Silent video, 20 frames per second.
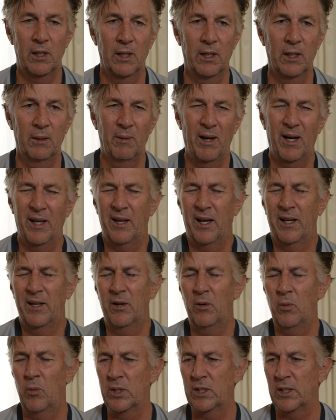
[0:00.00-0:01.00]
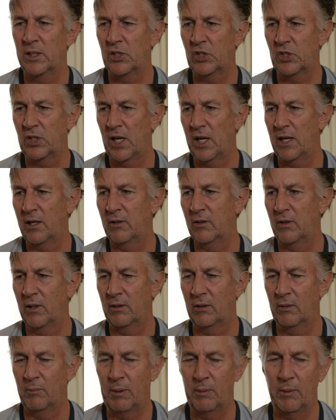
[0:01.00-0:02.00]
I don't always understand,
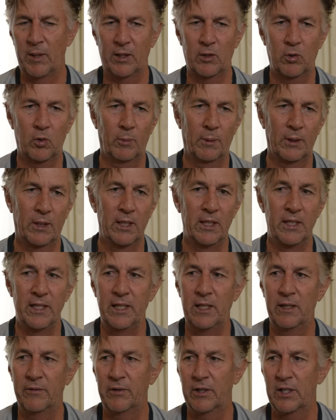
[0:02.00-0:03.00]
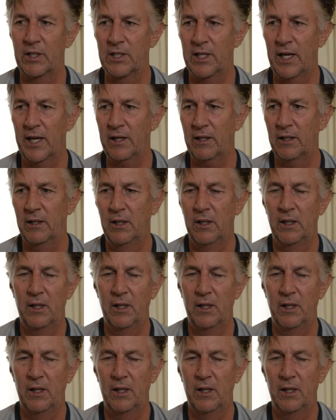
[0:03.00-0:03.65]
you know, people like to talk about the leader of an attack.